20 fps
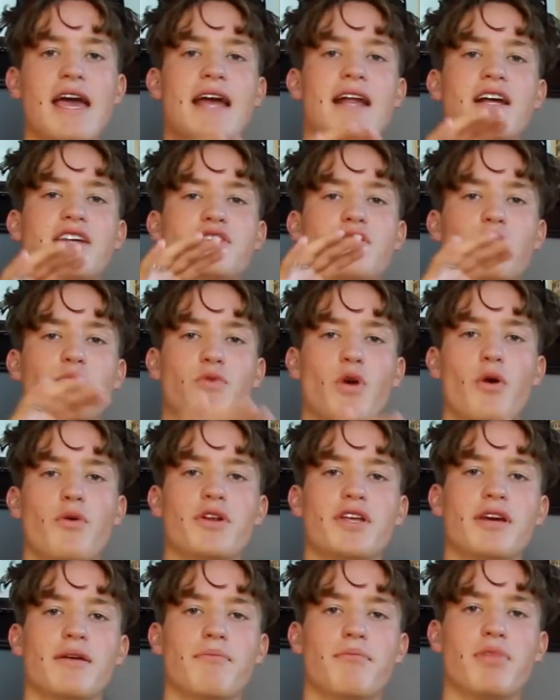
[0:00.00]
It has a
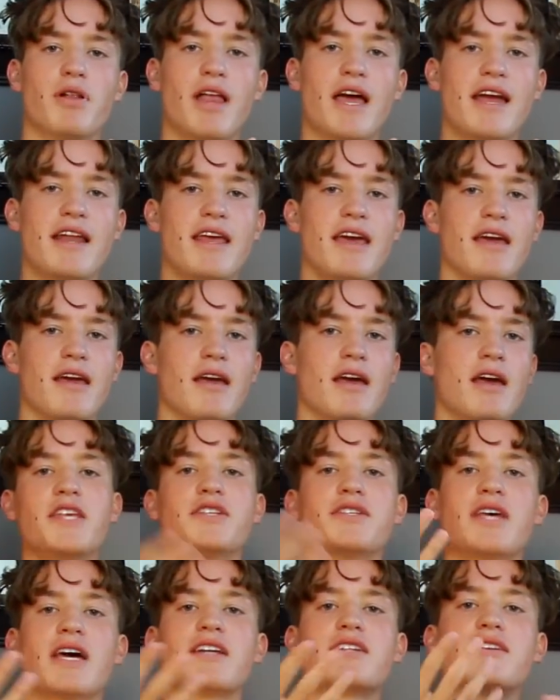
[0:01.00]
rhodium plating.
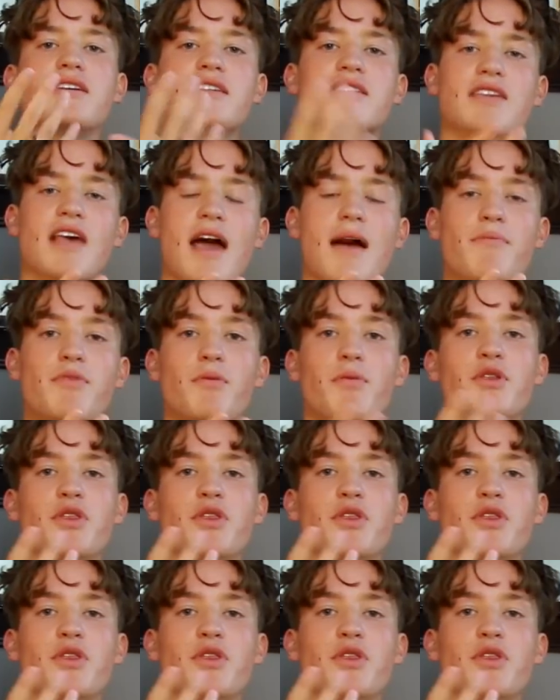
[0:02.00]
This is actually a sample,